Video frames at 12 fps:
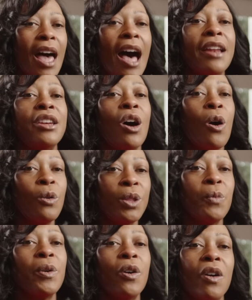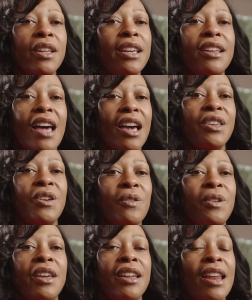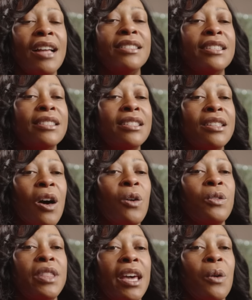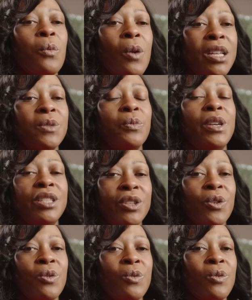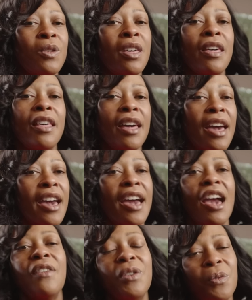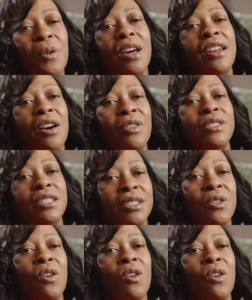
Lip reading: I know that we're going to get our union. I just know that once we do, everyone else is